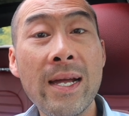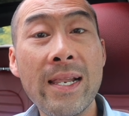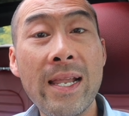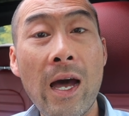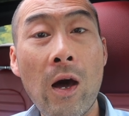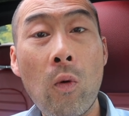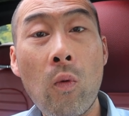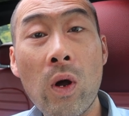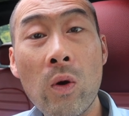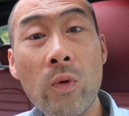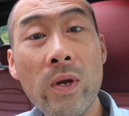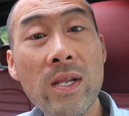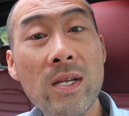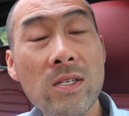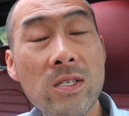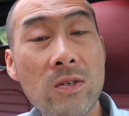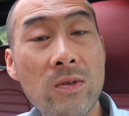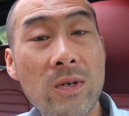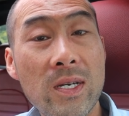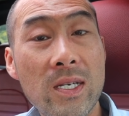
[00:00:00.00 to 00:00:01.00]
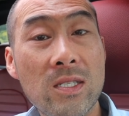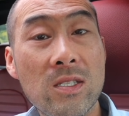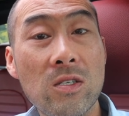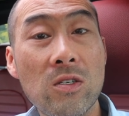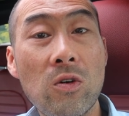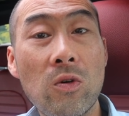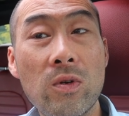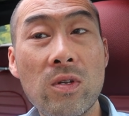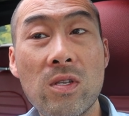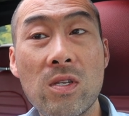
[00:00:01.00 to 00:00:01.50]
Now, one way to do it is to
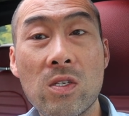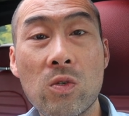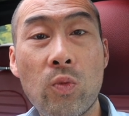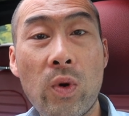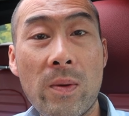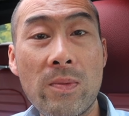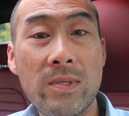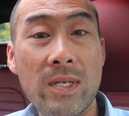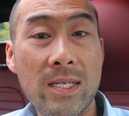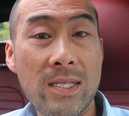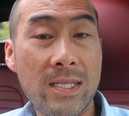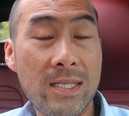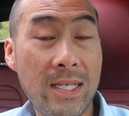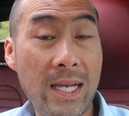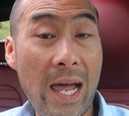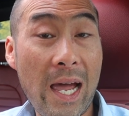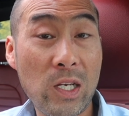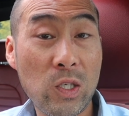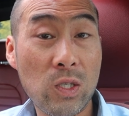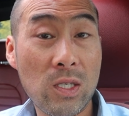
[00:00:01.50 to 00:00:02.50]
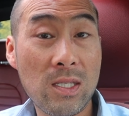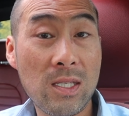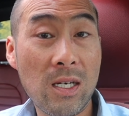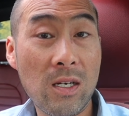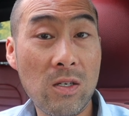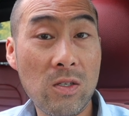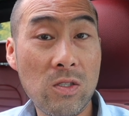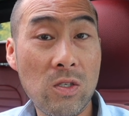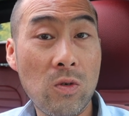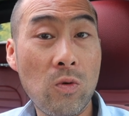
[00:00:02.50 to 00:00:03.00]
go to these websites that actually
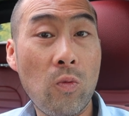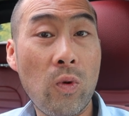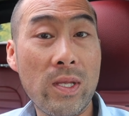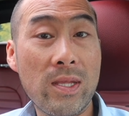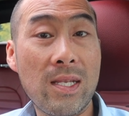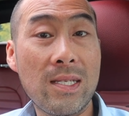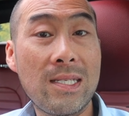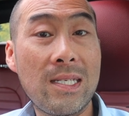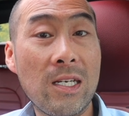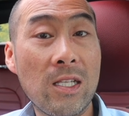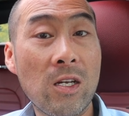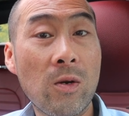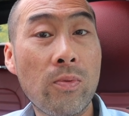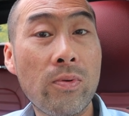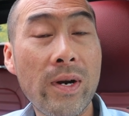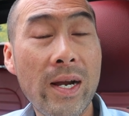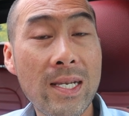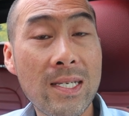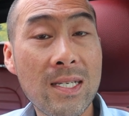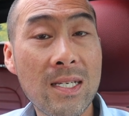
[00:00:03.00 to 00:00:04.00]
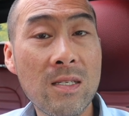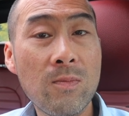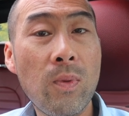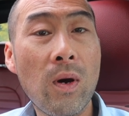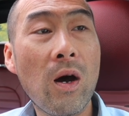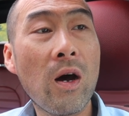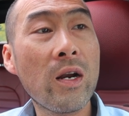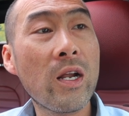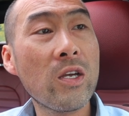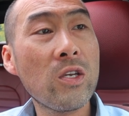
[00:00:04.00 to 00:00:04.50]
tells you what the dealer price is,
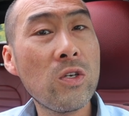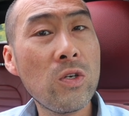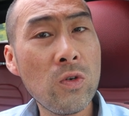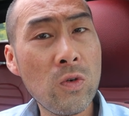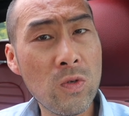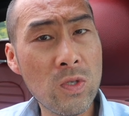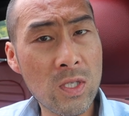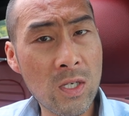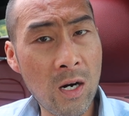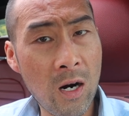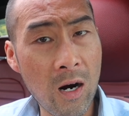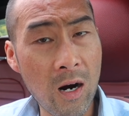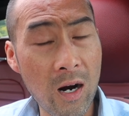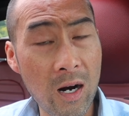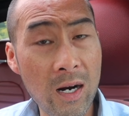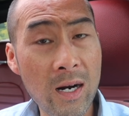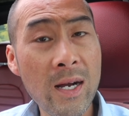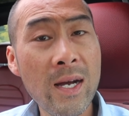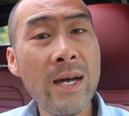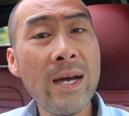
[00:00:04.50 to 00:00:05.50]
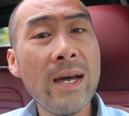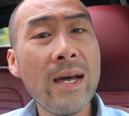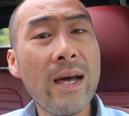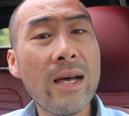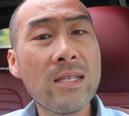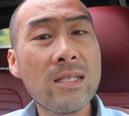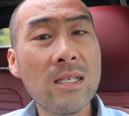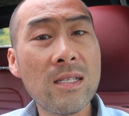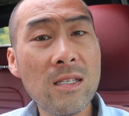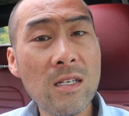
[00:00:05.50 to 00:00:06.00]
but on a used car,
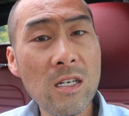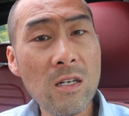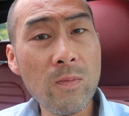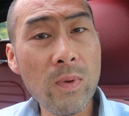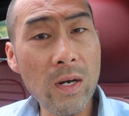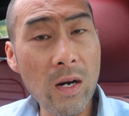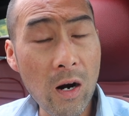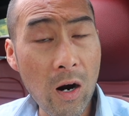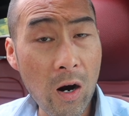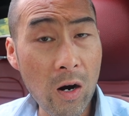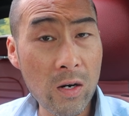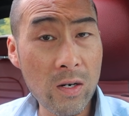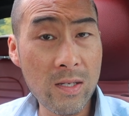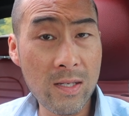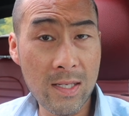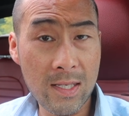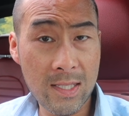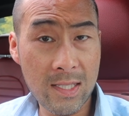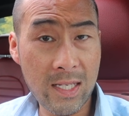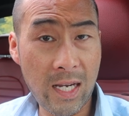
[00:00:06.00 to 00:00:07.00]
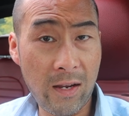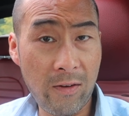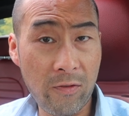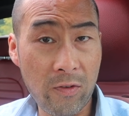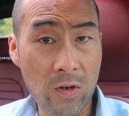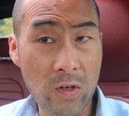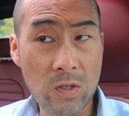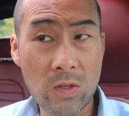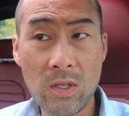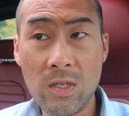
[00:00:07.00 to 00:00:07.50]
it's a little bit hard to
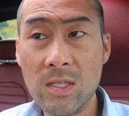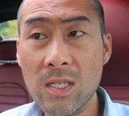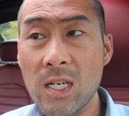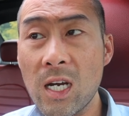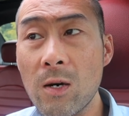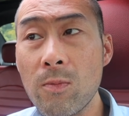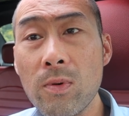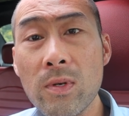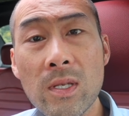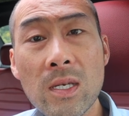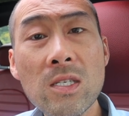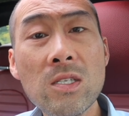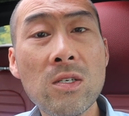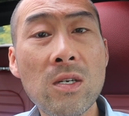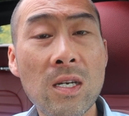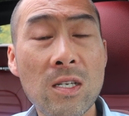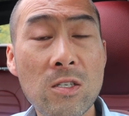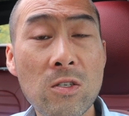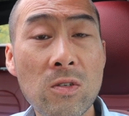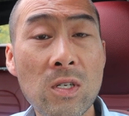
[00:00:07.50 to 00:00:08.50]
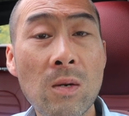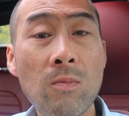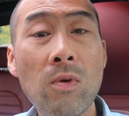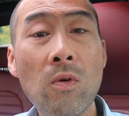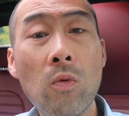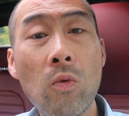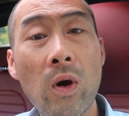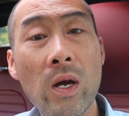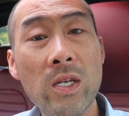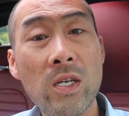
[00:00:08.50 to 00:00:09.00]
decipher. So there's a couple things you can do.
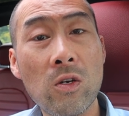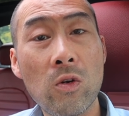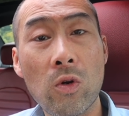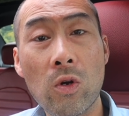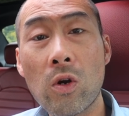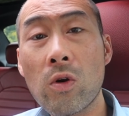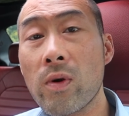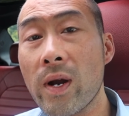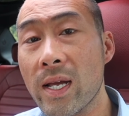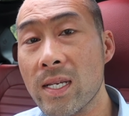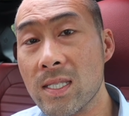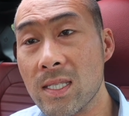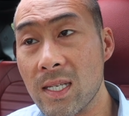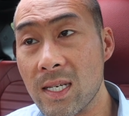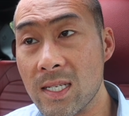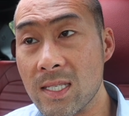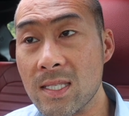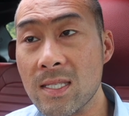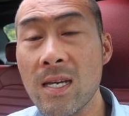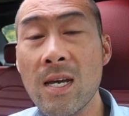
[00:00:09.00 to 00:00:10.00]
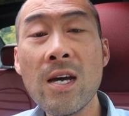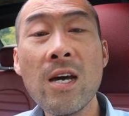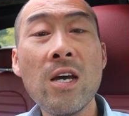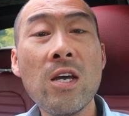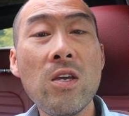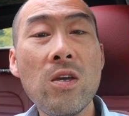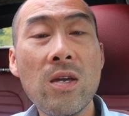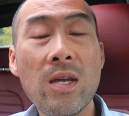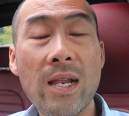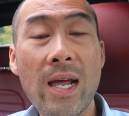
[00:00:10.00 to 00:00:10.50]
Number 1, you can go to Craigslist.
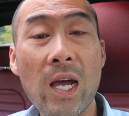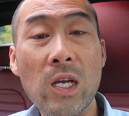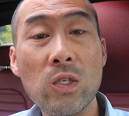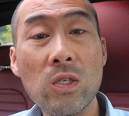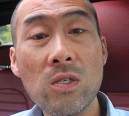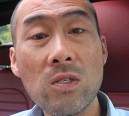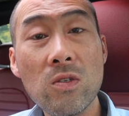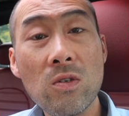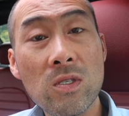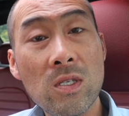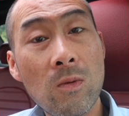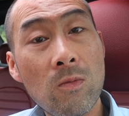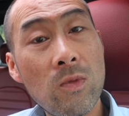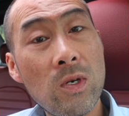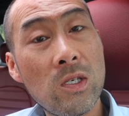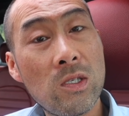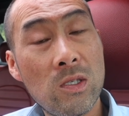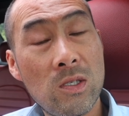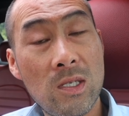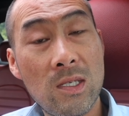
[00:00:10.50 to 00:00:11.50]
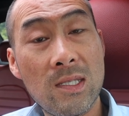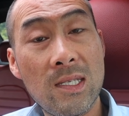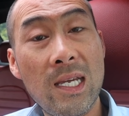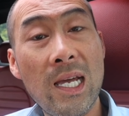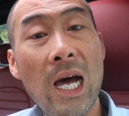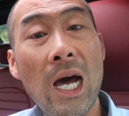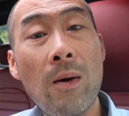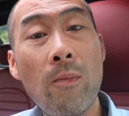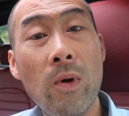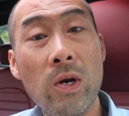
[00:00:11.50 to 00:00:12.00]
You can actually do some research to see
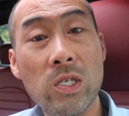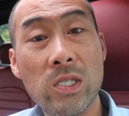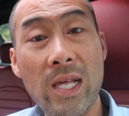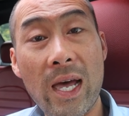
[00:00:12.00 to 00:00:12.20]
how much